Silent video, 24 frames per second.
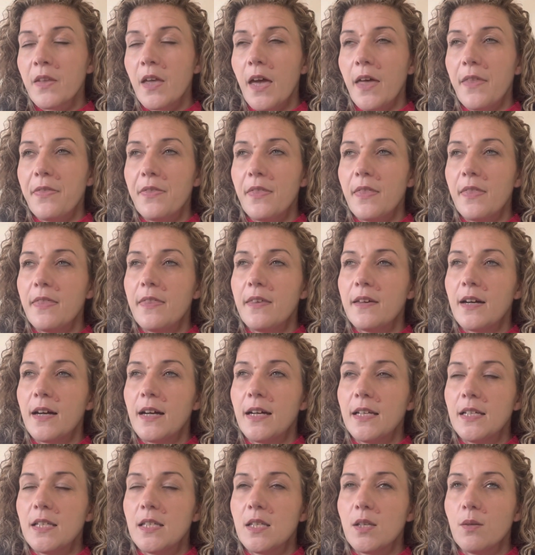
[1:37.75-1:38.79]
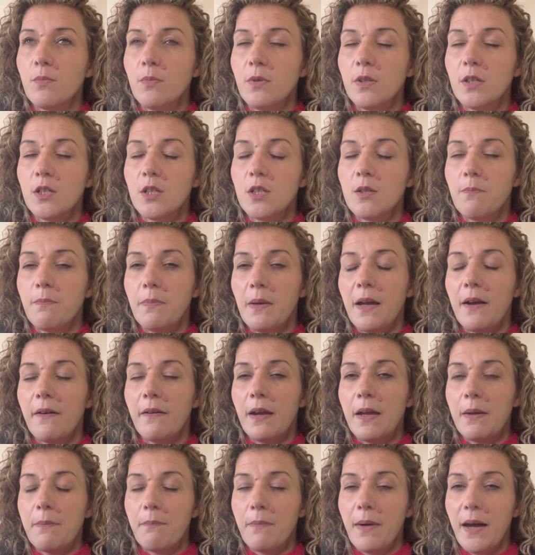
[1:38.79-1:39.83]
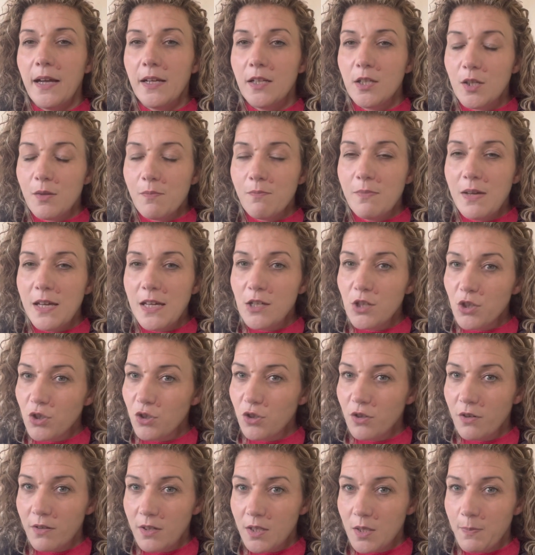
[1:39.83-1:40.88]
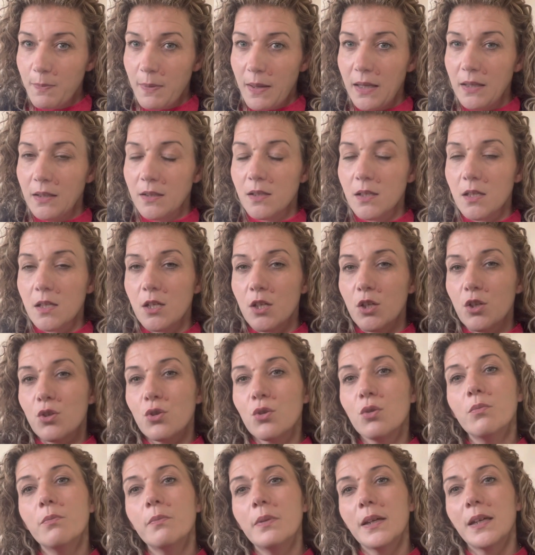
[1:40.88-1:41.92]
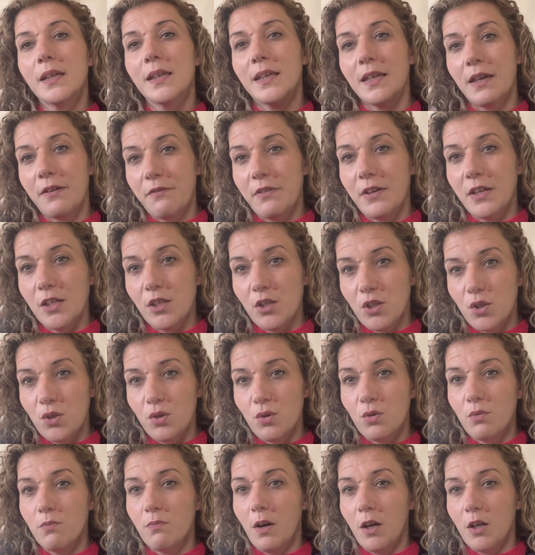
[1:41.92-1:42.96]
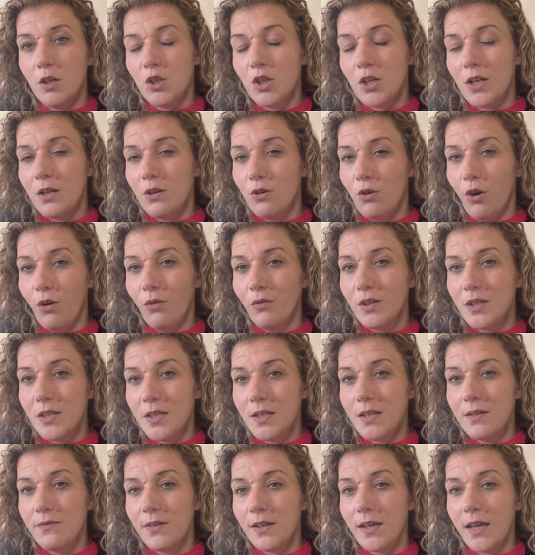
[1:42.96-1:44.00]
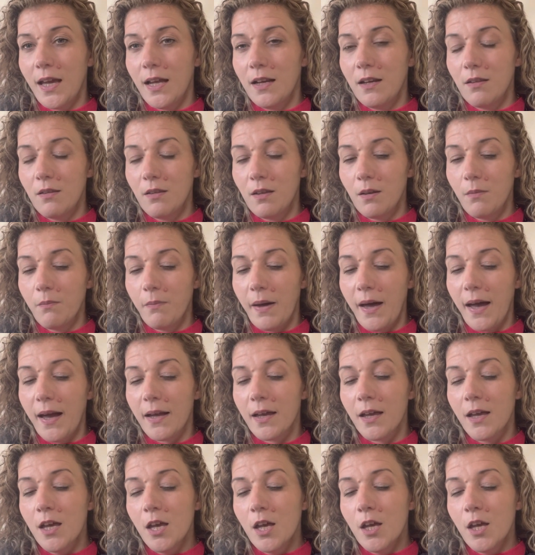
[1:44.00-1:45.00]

And that is something to bear in mind. Make sure it's balanced. Don't be giving so much and not receiving anything back.